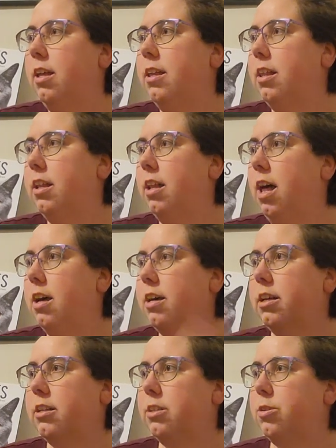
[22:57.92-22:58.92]
the
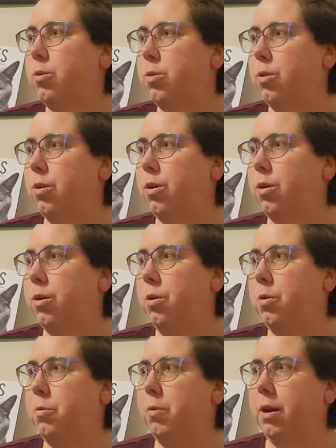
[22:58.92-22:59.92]
longest or
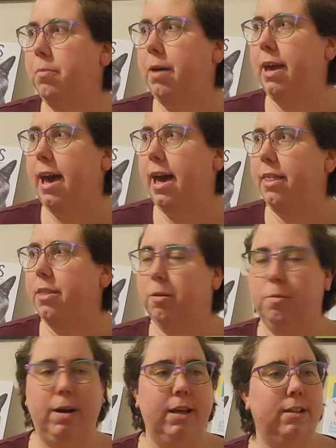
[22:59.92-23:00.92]
one of my other
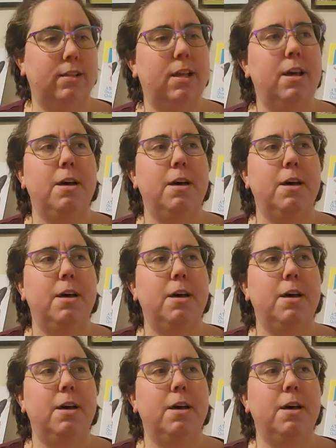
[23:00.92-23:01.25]
ones.